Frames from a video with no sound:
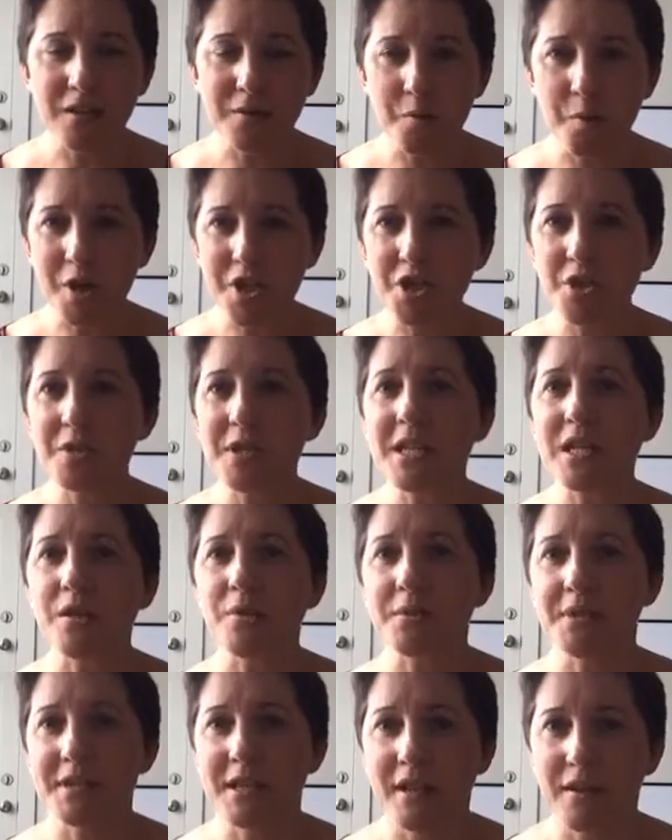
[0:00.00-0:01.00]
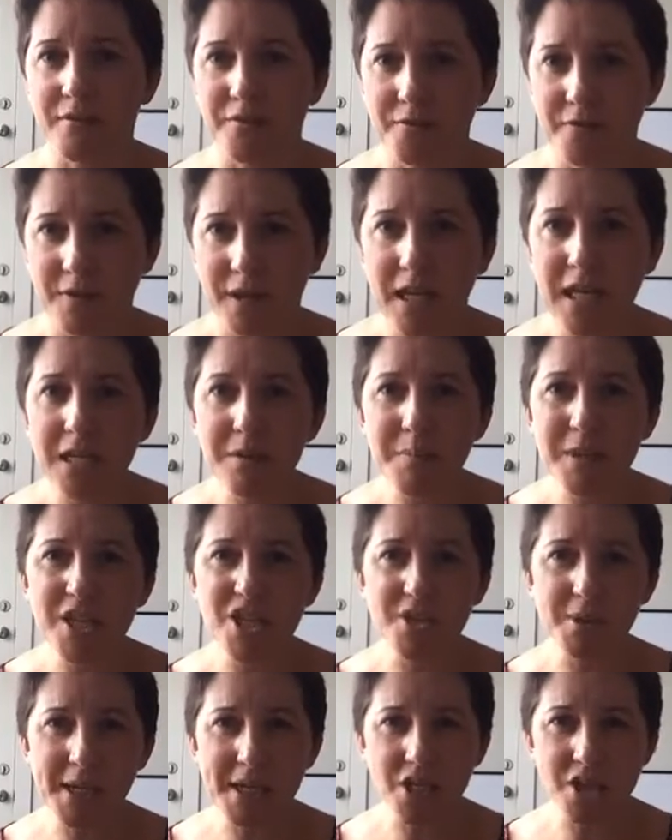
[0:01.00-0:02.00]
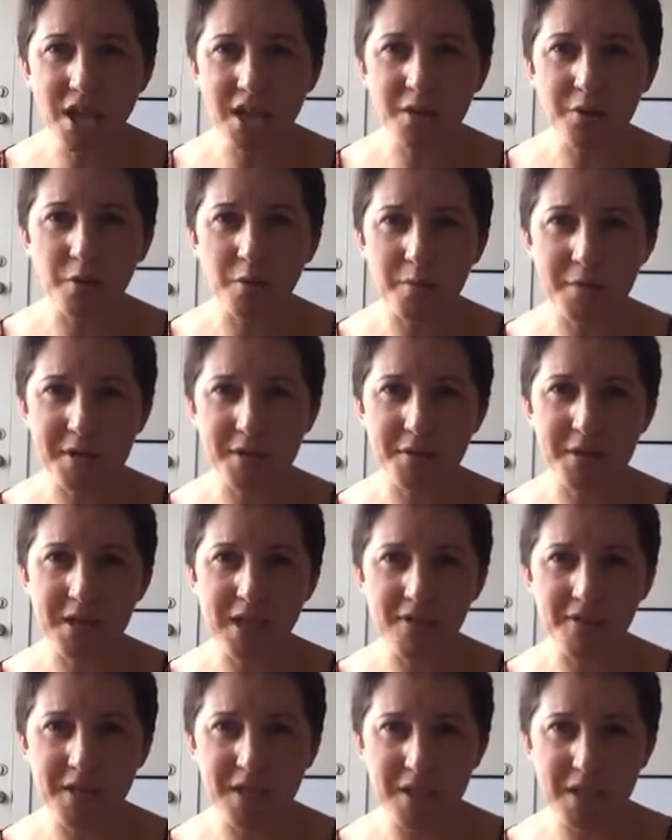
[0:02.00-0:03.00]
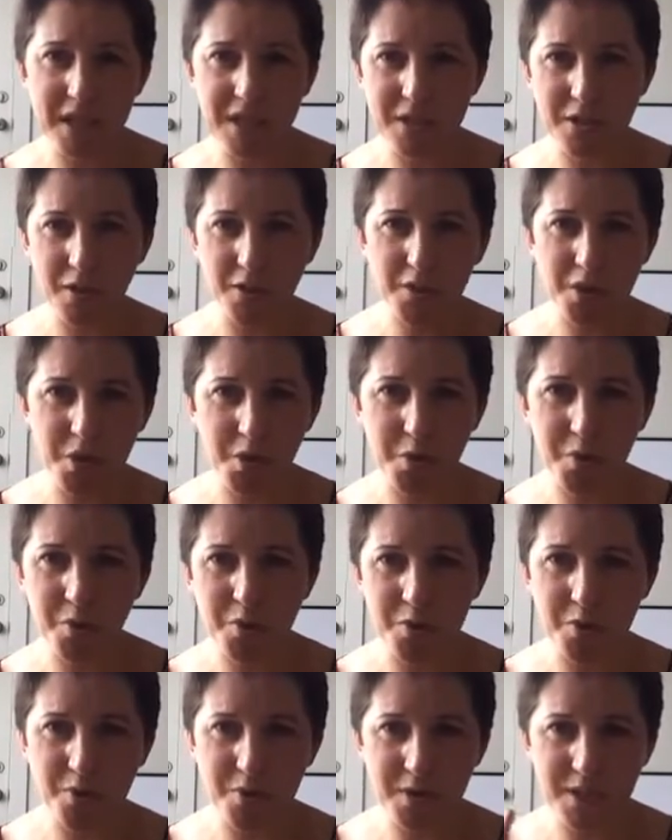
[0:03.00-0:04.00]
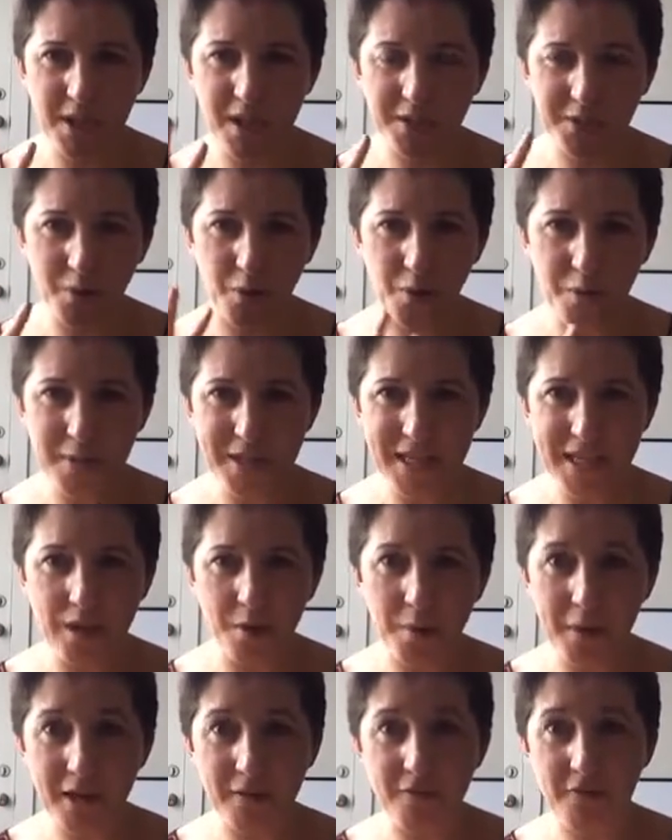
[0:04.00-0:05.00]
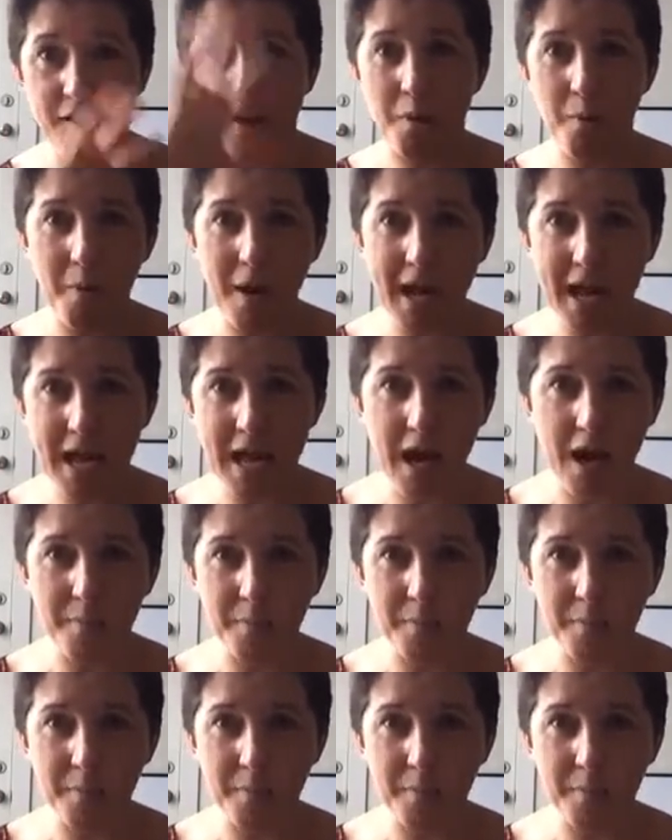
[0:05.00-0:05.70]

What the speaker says: questioning yourself and be really gentle with yourself. It's not to start already going far away.